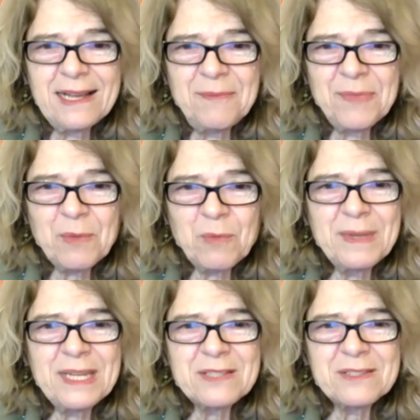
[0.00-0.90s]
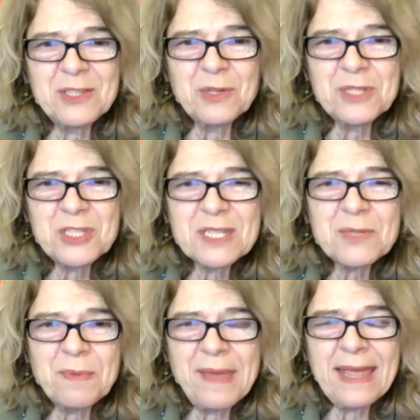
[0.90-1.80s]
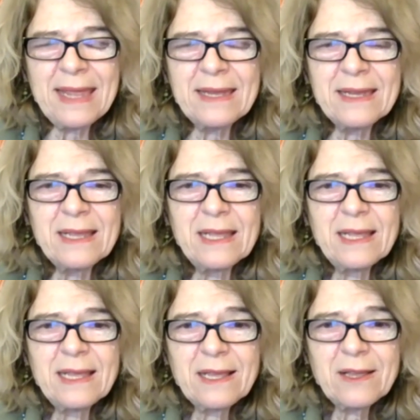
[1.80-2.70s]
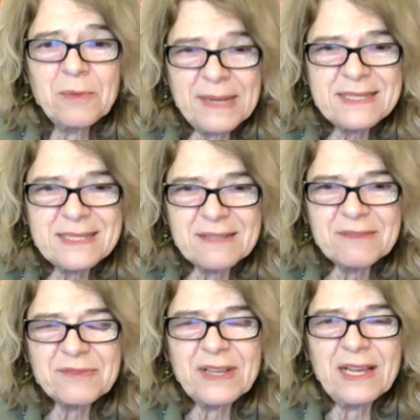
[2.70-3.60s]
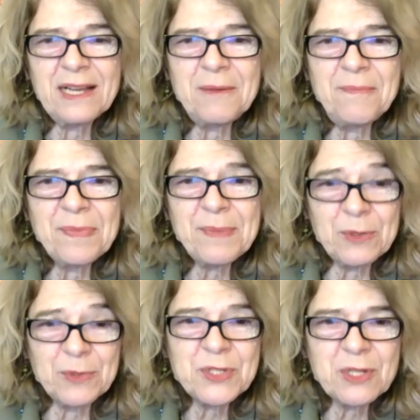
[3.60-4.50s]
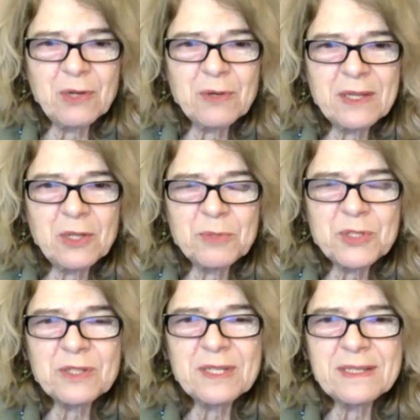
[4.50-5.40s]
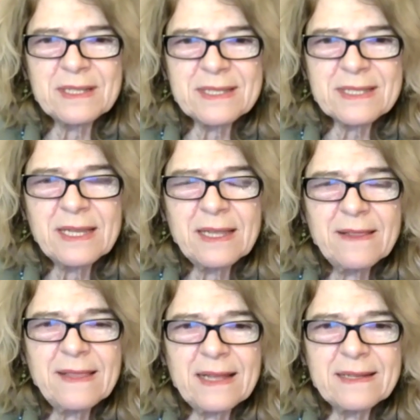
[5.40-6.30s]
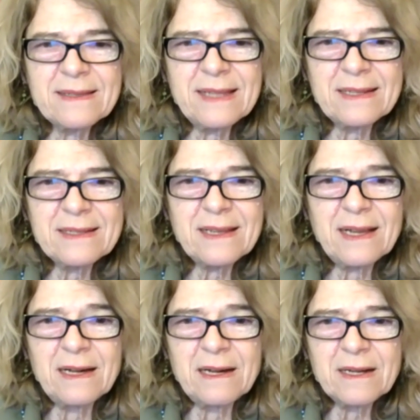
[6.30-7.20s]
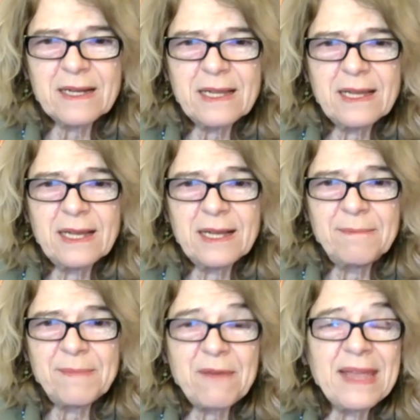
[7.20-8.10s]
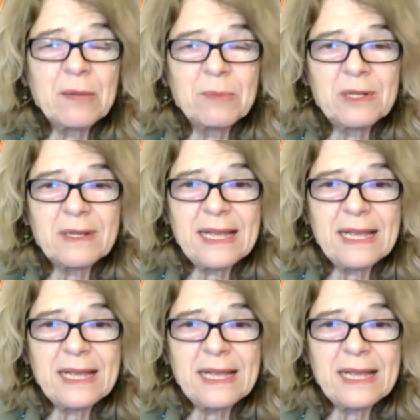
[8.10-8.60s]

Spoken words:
And what we need to do is just remain competitive, but also look at the opportunities that are available